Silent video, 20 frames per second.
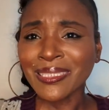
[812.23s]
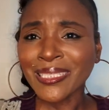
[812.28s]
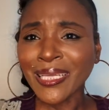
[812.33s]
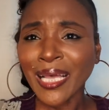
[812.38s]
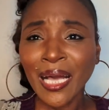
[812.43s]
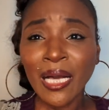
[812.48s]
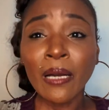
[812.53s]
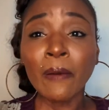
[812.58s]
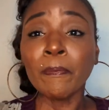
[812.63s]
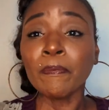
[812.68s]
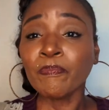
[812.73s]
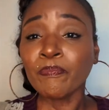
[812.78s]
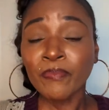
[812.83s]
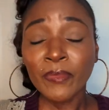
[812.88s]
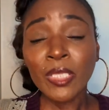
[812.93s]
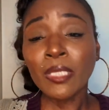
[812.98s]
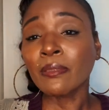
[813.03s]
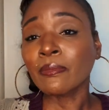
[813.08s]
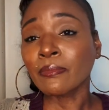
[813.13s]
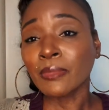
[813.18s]
Uh,
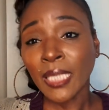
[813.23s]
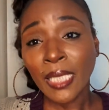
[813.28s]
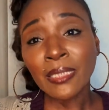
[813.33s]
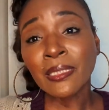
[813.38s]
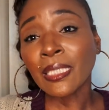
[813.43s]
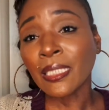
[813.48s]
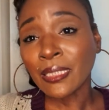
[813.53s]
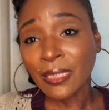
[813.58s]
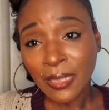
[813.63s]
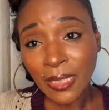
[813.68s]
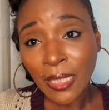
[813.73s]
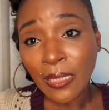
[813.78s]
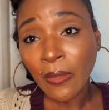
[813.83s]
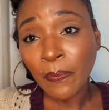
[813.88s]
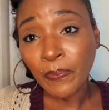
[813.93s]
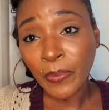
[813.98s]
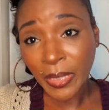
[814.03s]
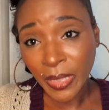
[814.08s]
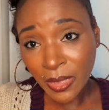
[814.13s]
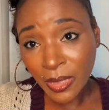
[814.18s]
like they said, a
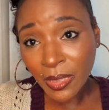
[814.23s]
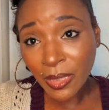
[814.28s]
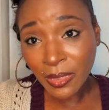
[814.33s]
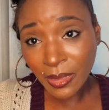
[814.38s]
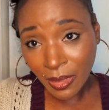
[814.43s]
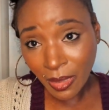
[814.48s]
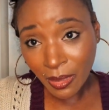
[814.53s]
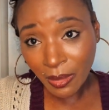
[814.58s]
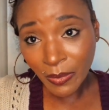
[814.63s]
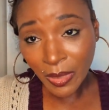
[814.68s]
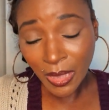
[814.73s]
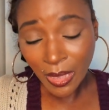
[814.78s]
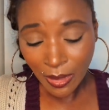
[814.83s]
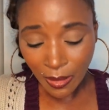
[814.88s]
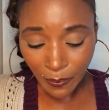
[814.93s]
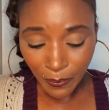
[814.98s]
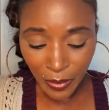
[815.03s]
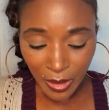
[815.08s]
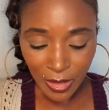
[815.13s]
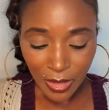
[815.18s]
pinch of cinnamon and a
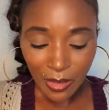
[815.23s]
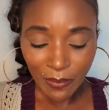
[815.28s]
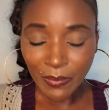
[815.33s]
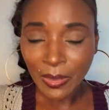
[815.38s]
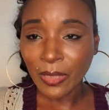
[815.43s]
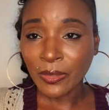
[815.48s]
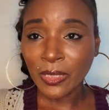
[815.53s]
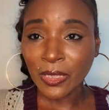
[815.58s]
pinch of milk.